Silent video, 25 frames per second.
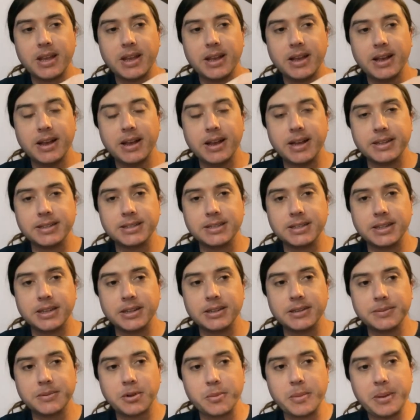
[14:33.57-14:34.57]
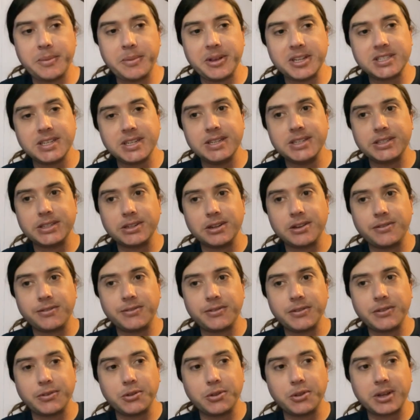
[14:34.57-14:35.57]
And, uh, or maybe it's easier if
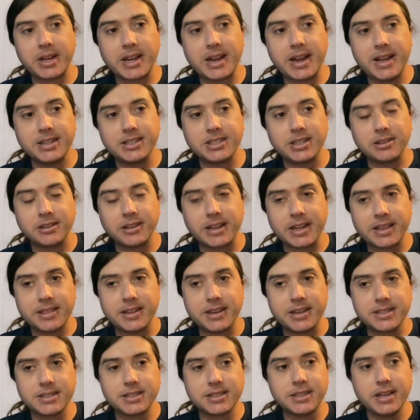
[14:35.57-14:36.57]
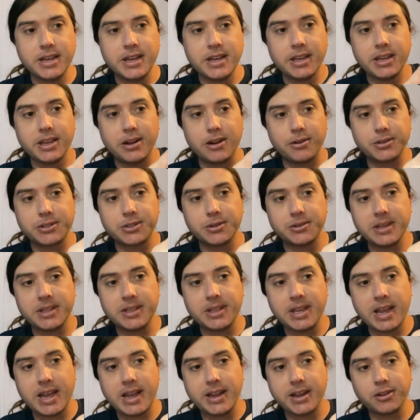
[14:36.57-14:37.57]
you look at an edge on like this, you know, so then
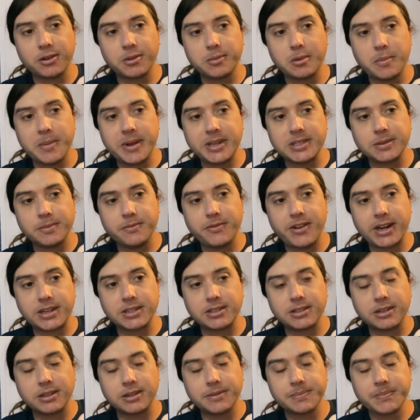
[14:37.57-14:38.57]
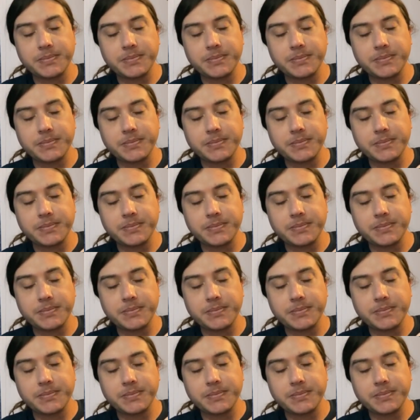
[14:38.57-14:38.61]
the angular momentum vector